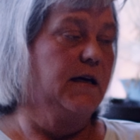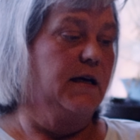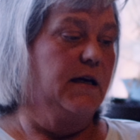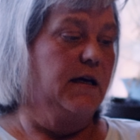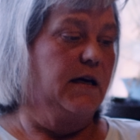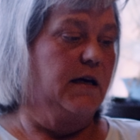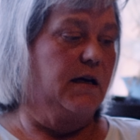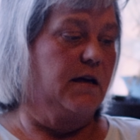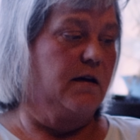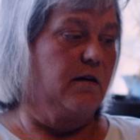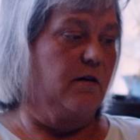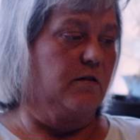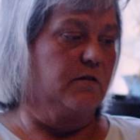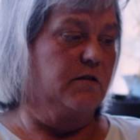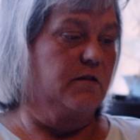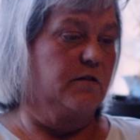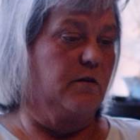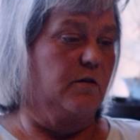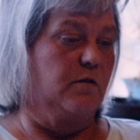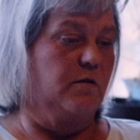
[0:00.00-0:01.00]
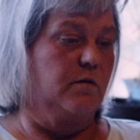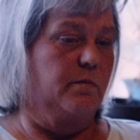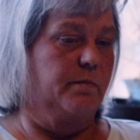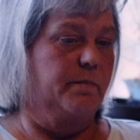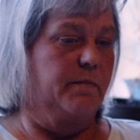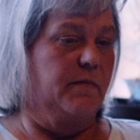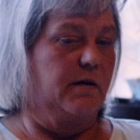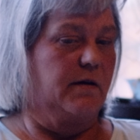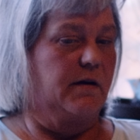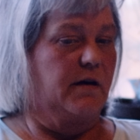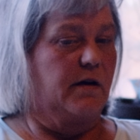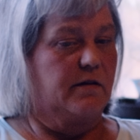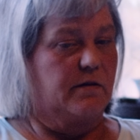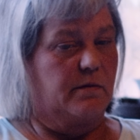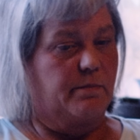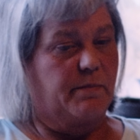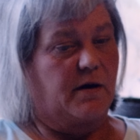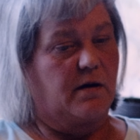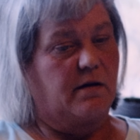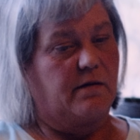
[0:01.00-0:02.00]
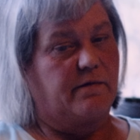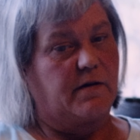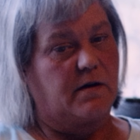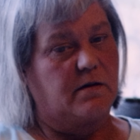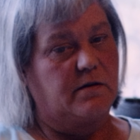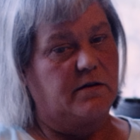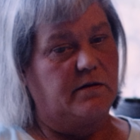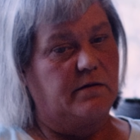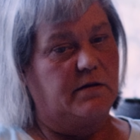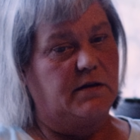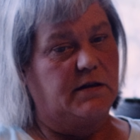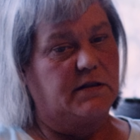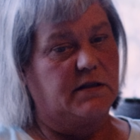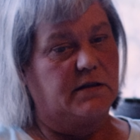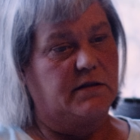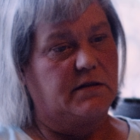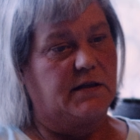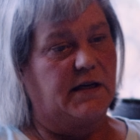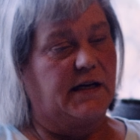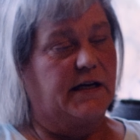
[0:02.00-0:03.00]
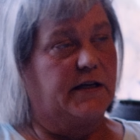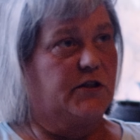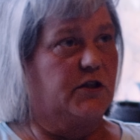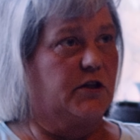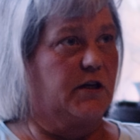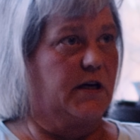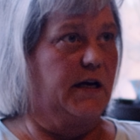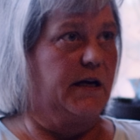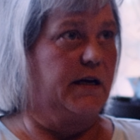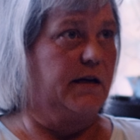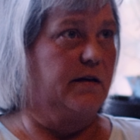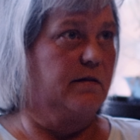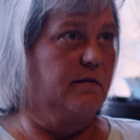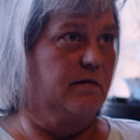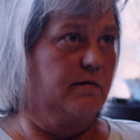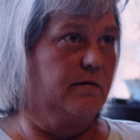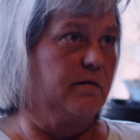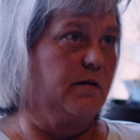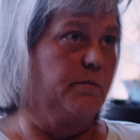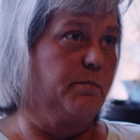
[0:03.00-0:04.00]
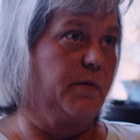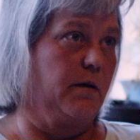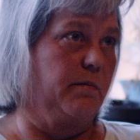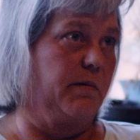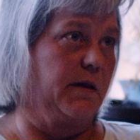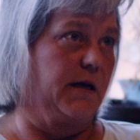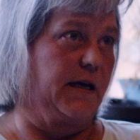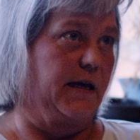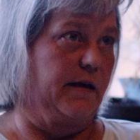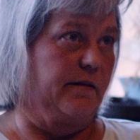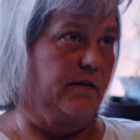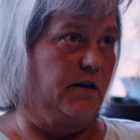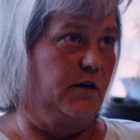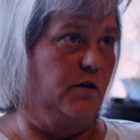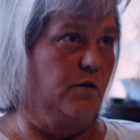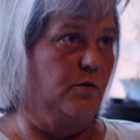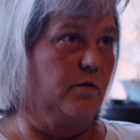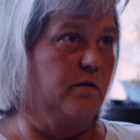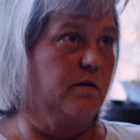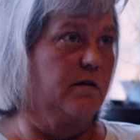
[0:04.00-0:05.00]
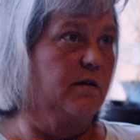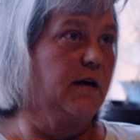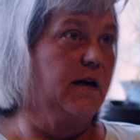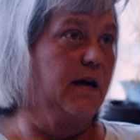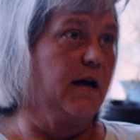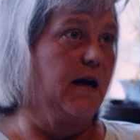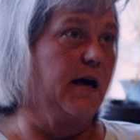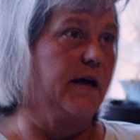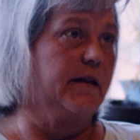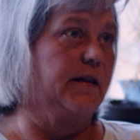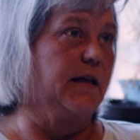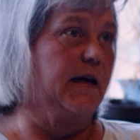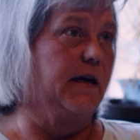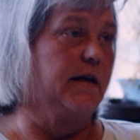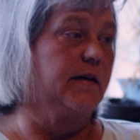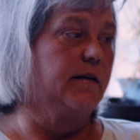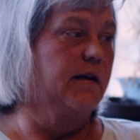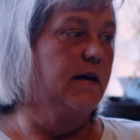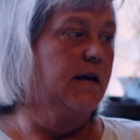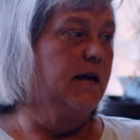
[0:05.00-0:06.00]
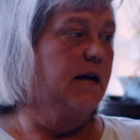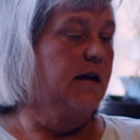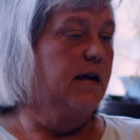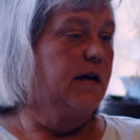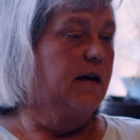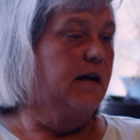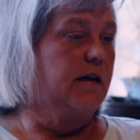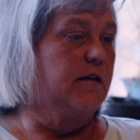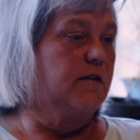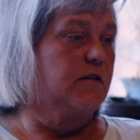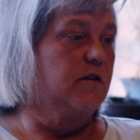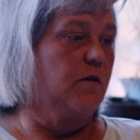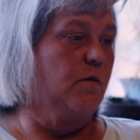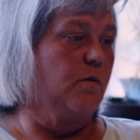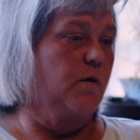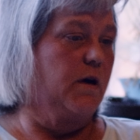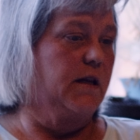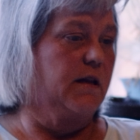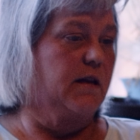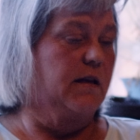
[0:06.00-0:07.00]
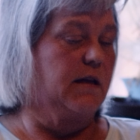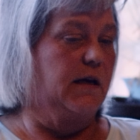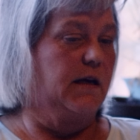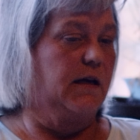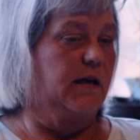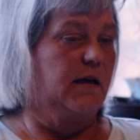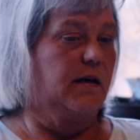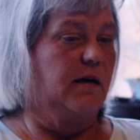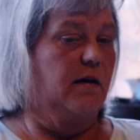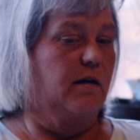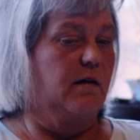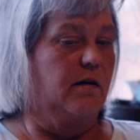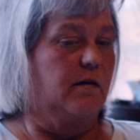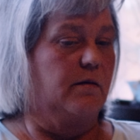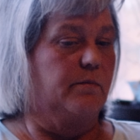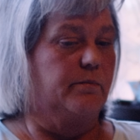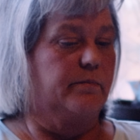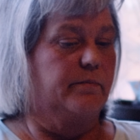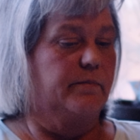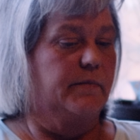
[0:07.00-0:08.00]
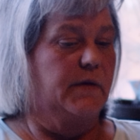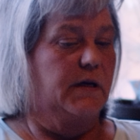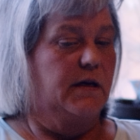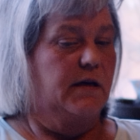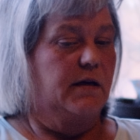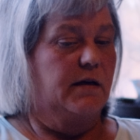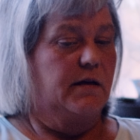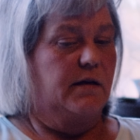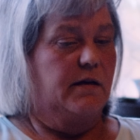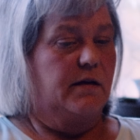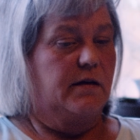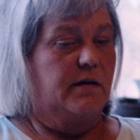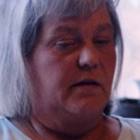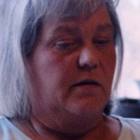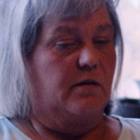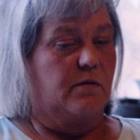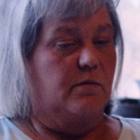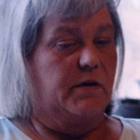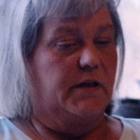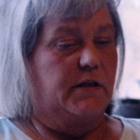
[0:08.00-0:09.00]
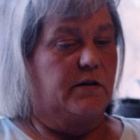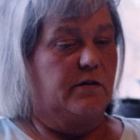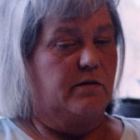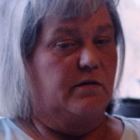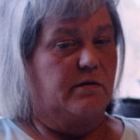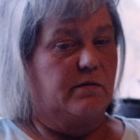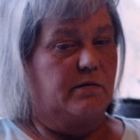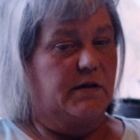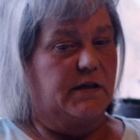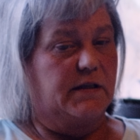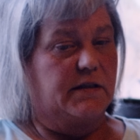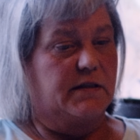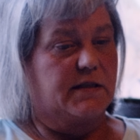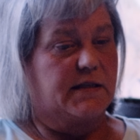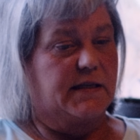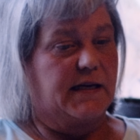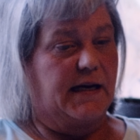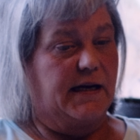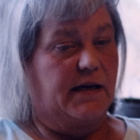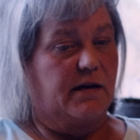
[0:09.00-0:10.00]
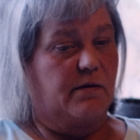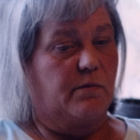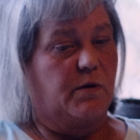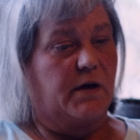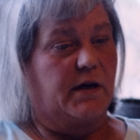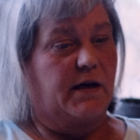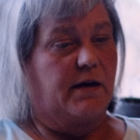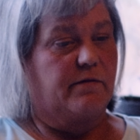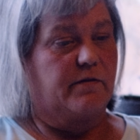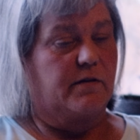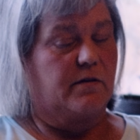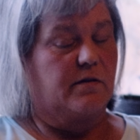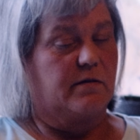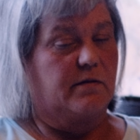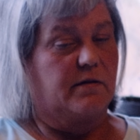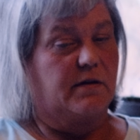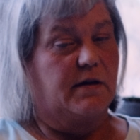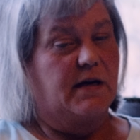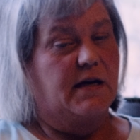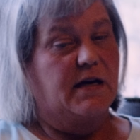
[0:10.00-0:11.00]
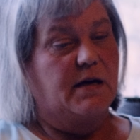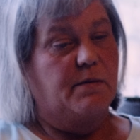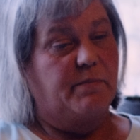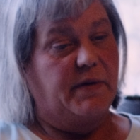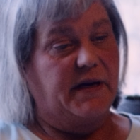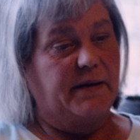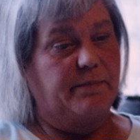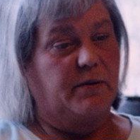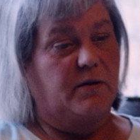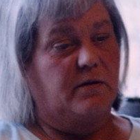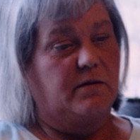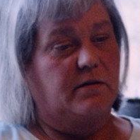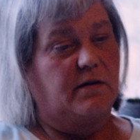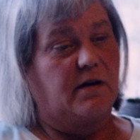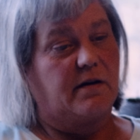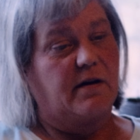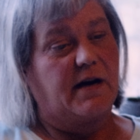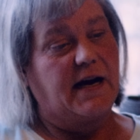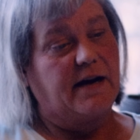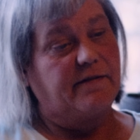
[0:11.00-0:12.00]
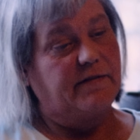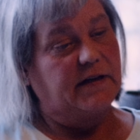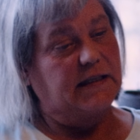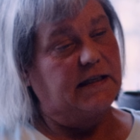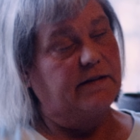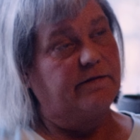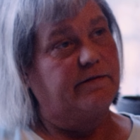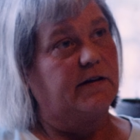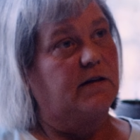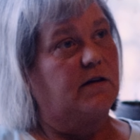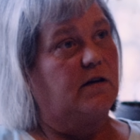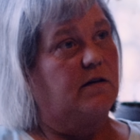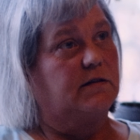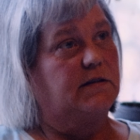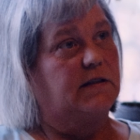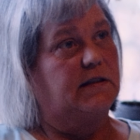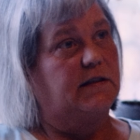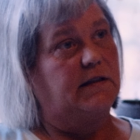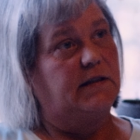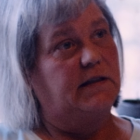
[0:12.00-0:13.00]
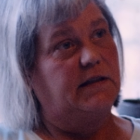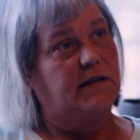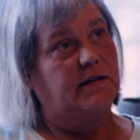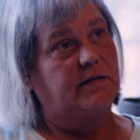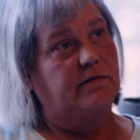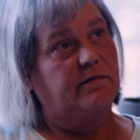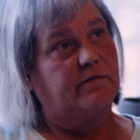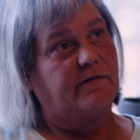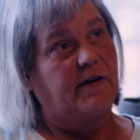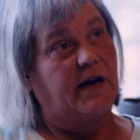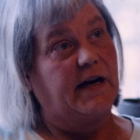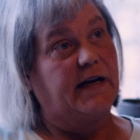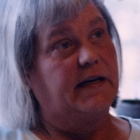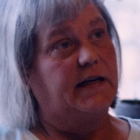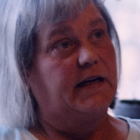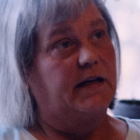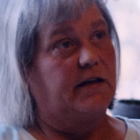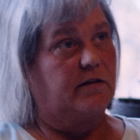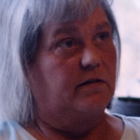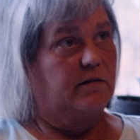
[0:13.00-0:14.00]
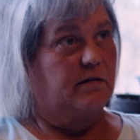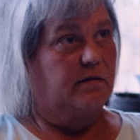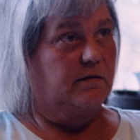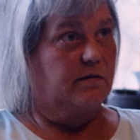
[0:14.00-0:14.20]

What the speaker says: And also, another part of our duties is to educate the public and the youth on that. And so, one thing, we do is take whenever people are having difficulty finding